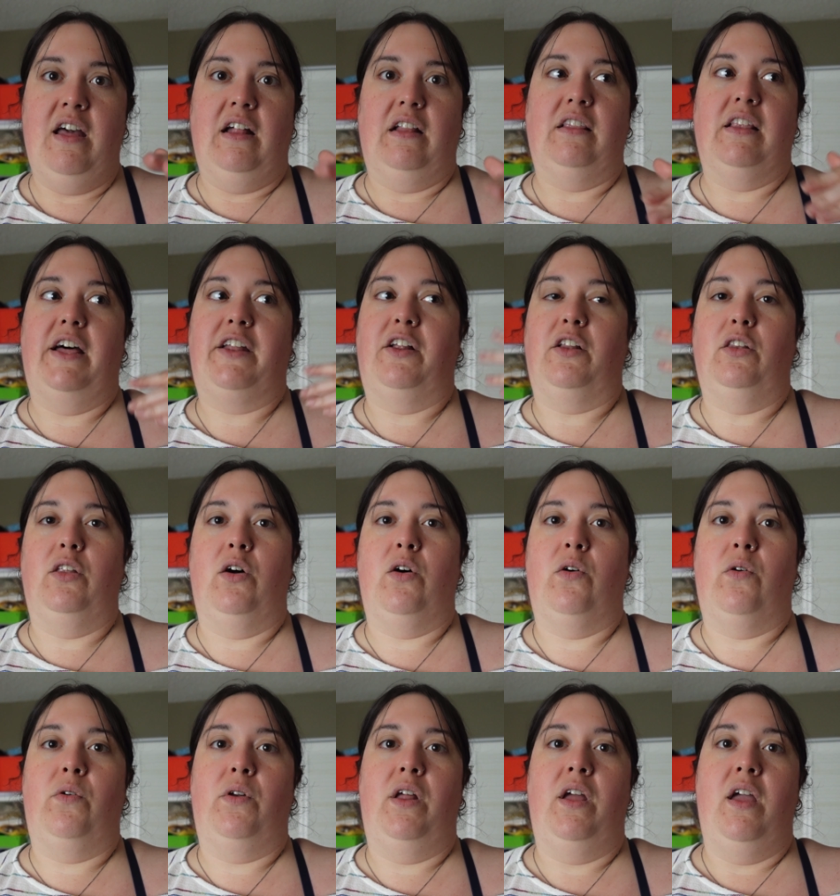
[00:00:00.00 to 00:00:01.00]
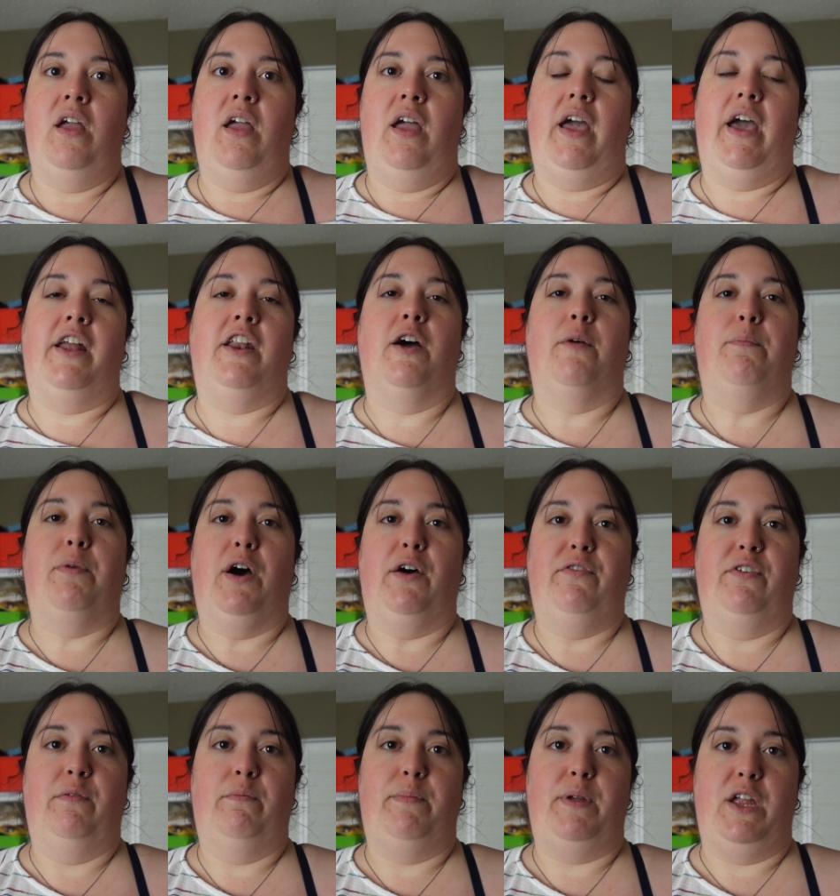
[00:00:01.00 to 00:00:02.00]
let alone an
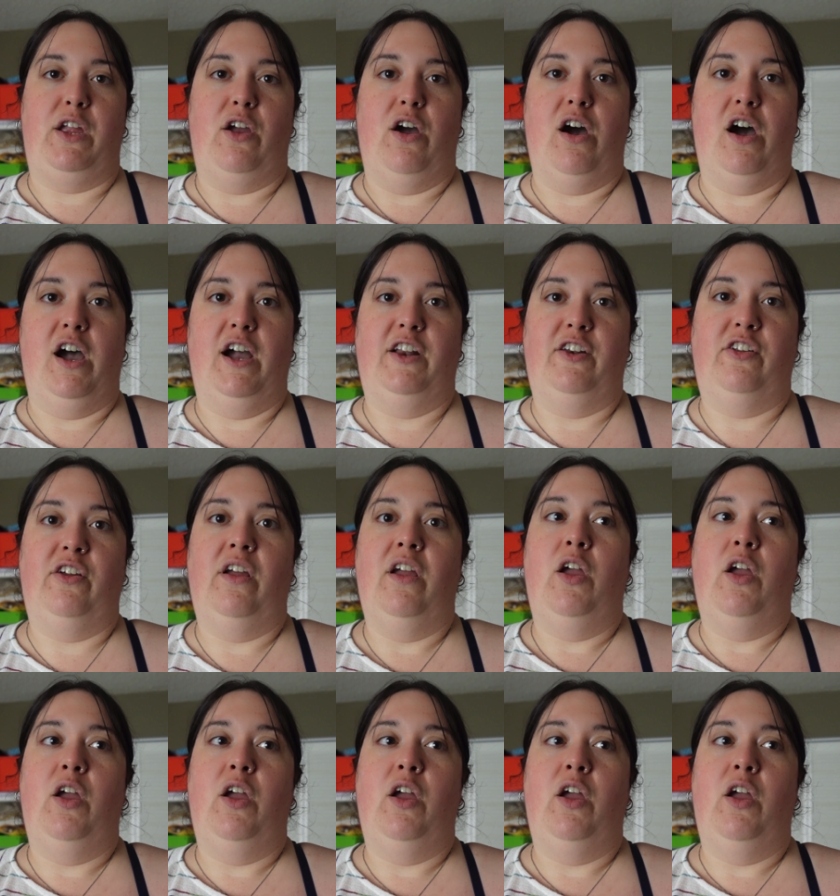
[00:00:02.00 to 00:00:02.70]
above and beyond.